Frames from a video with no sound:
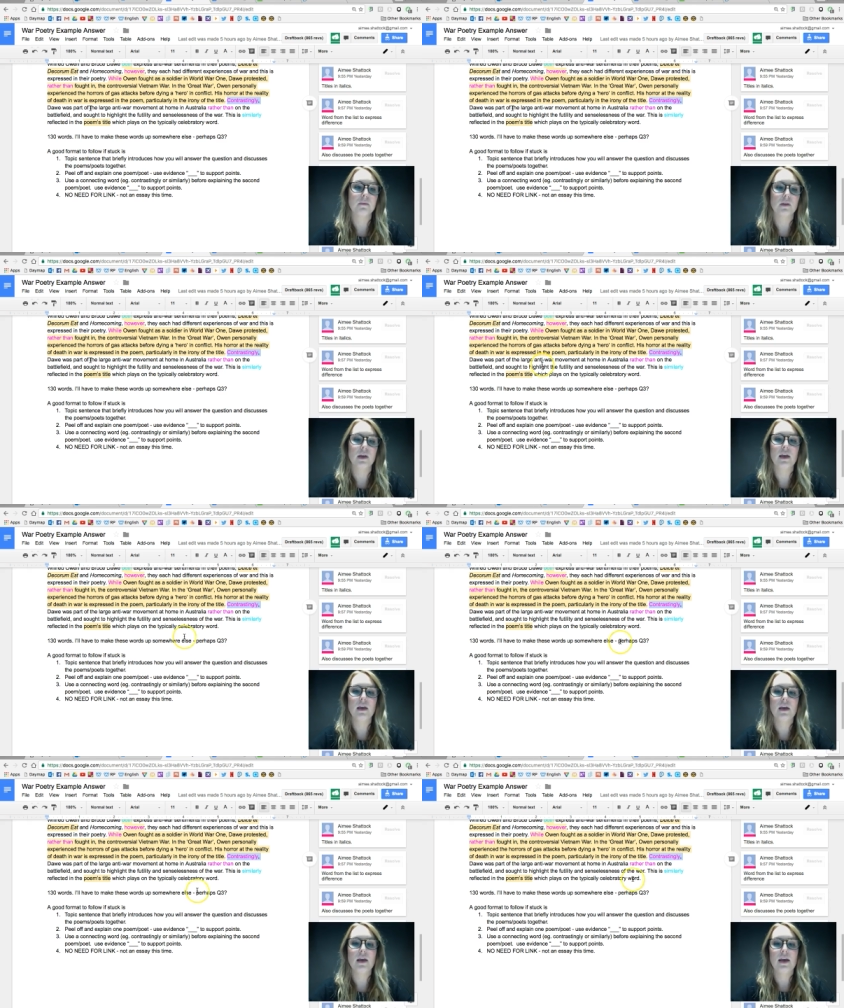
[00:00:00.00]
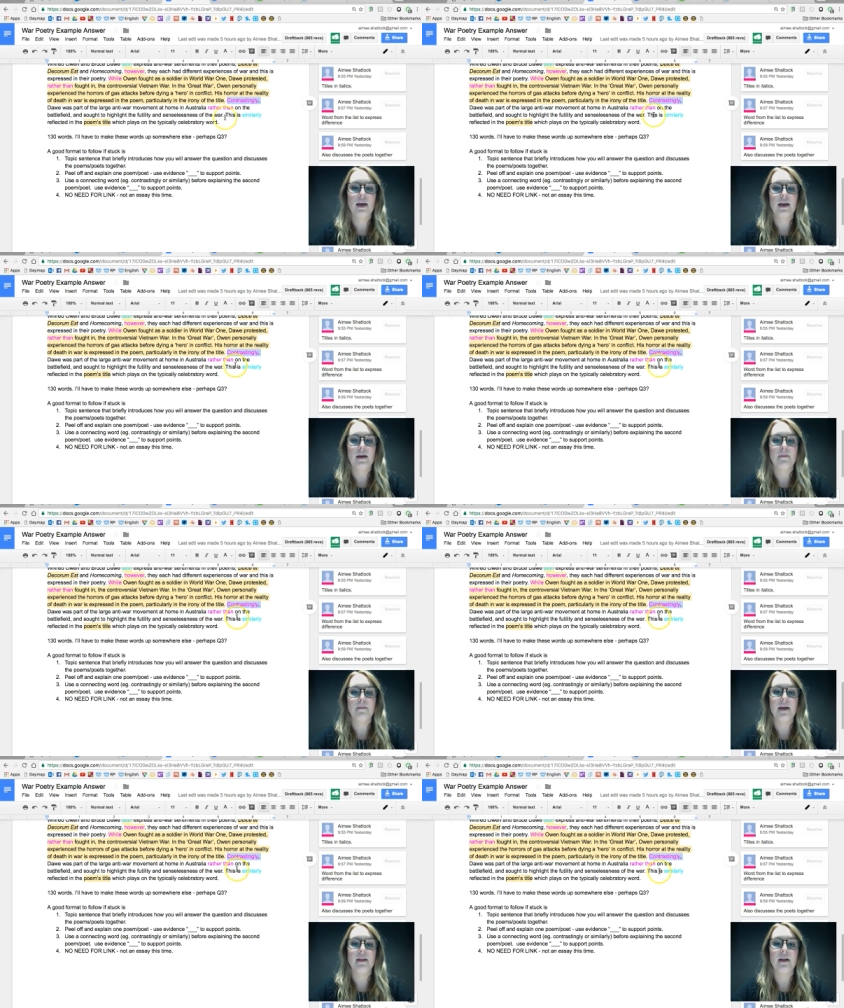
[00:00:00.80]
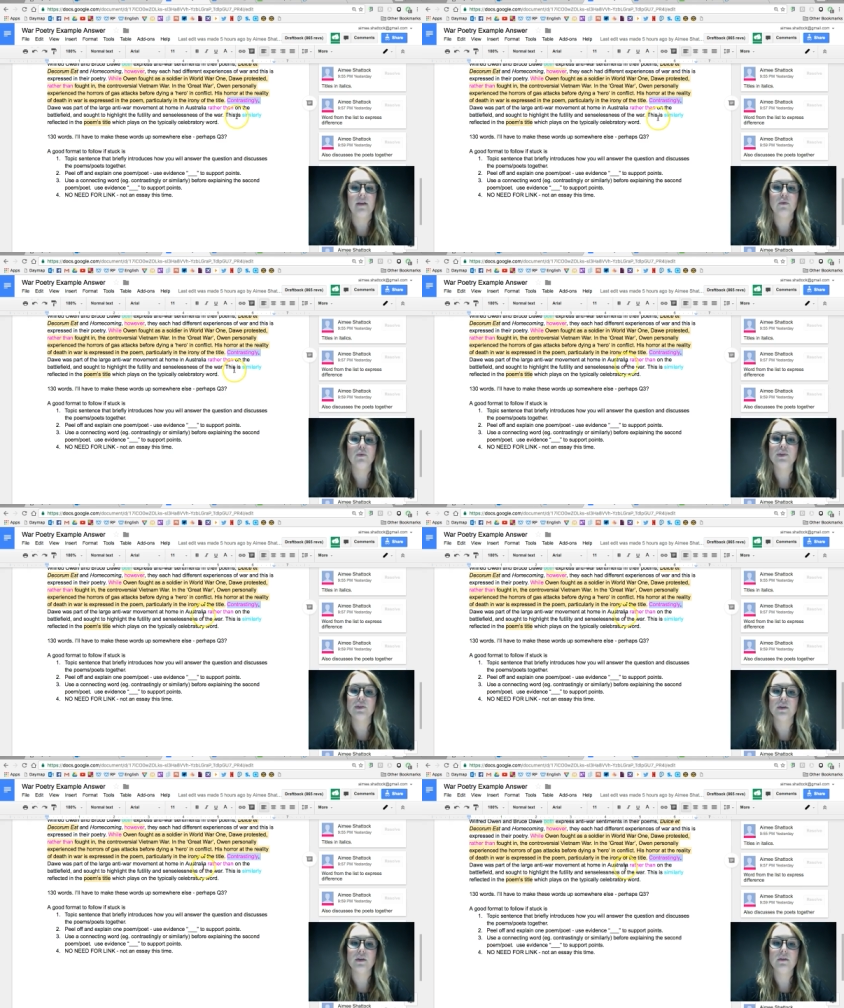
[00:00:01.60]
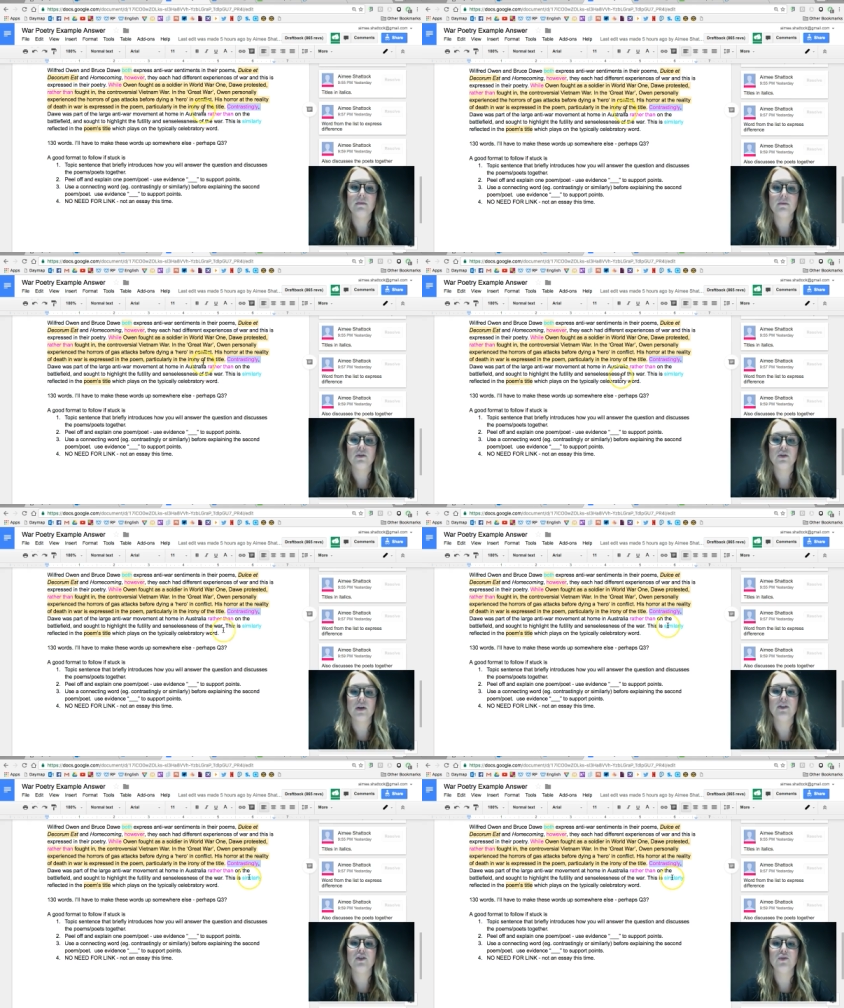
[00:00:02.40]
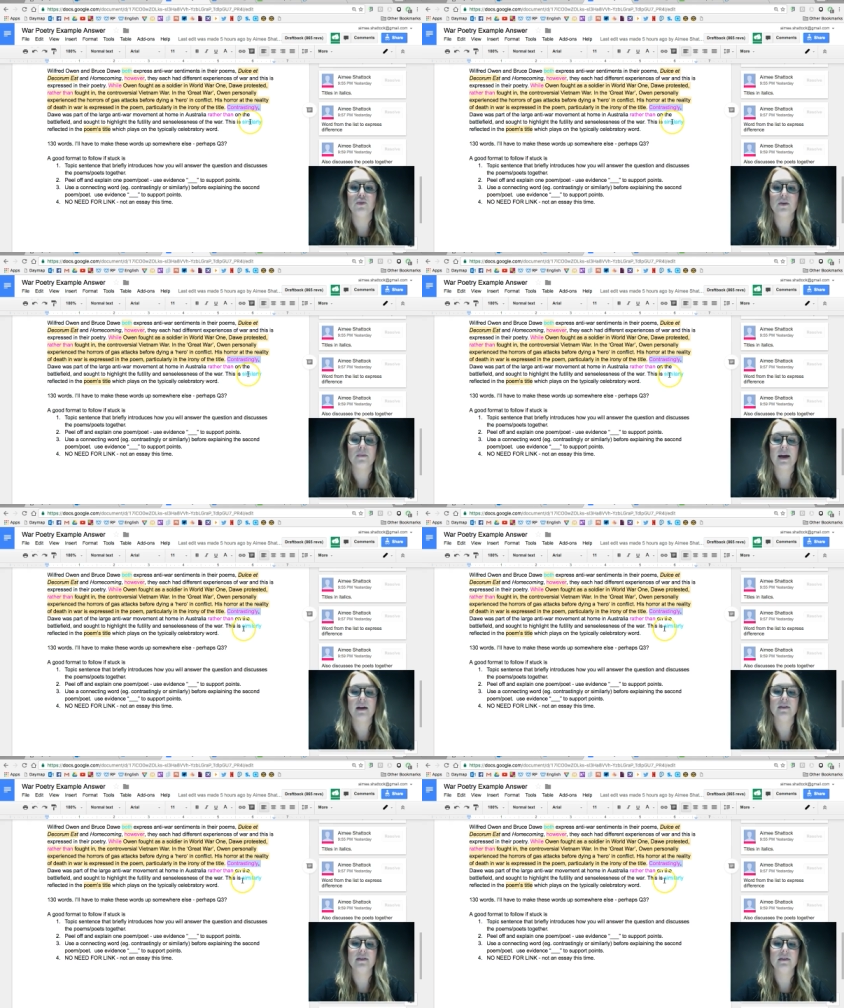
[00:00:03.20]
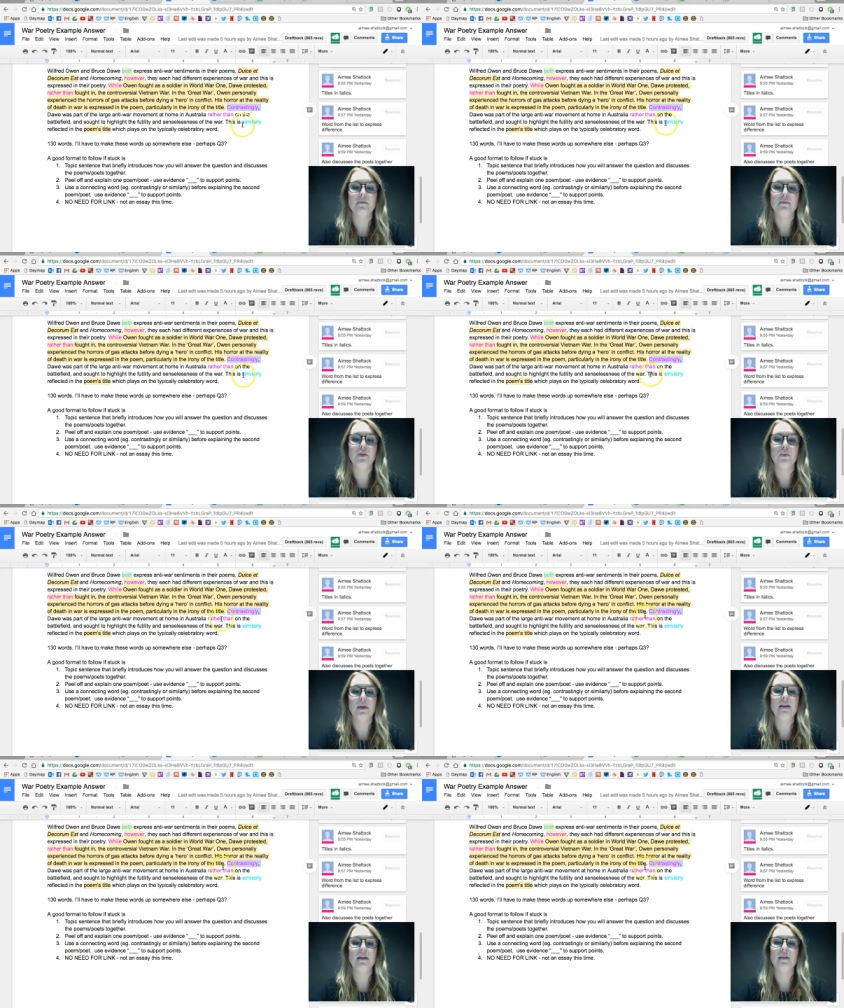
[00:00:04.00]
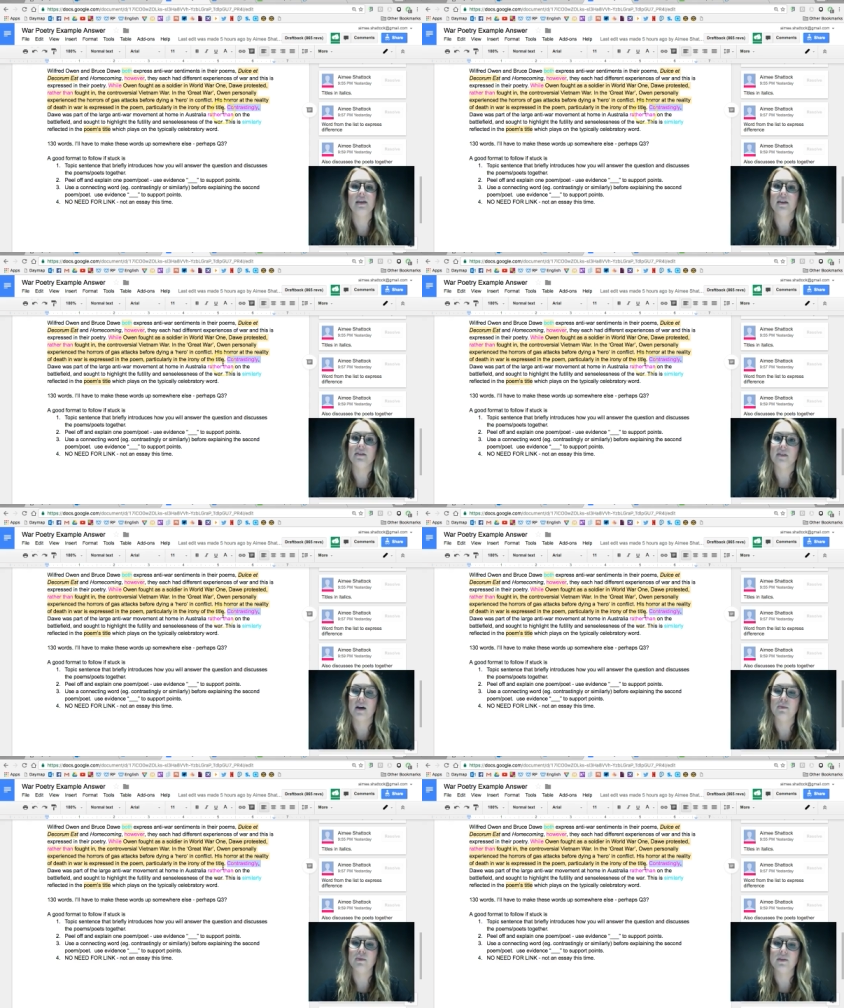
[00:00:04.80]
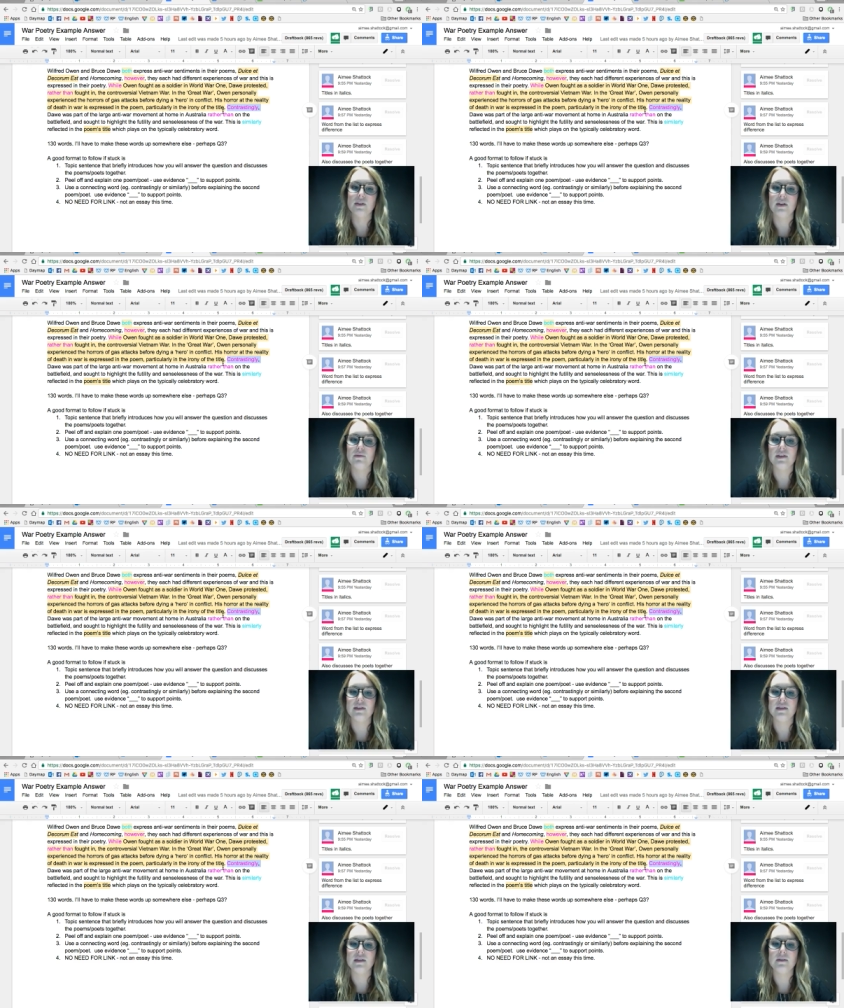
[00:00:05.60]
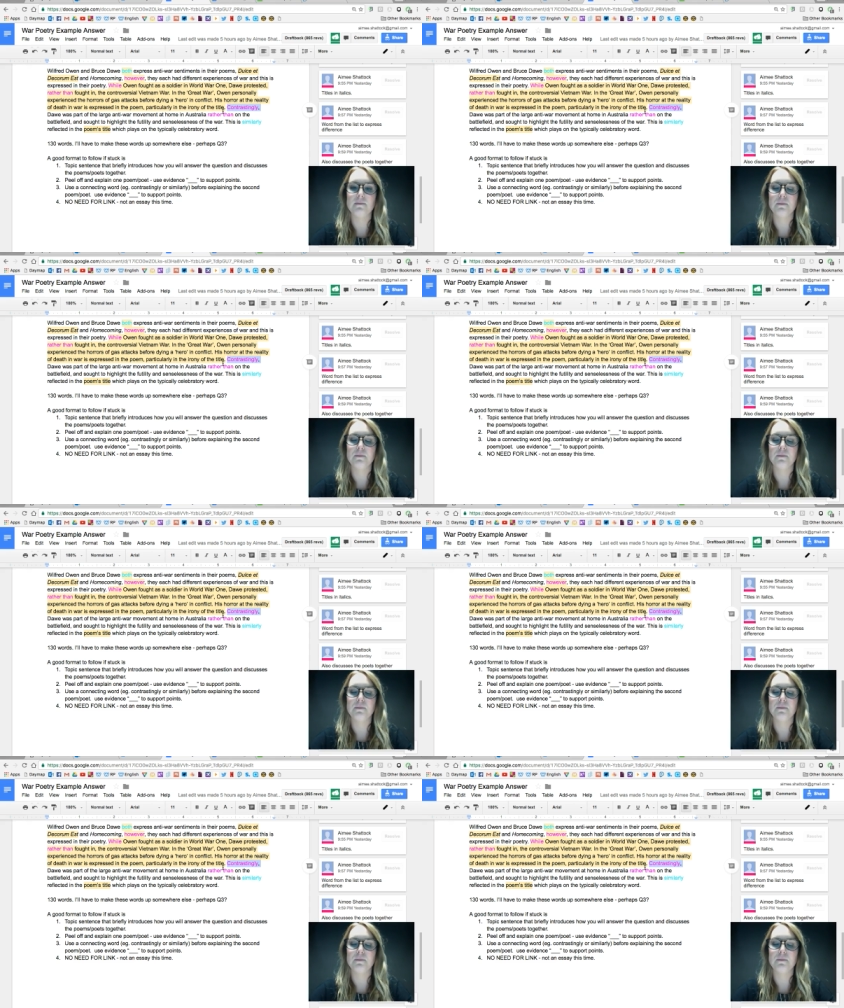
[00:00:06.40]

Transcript: Okay. And then I've also tried to draw a comparison between the examples that I've listed.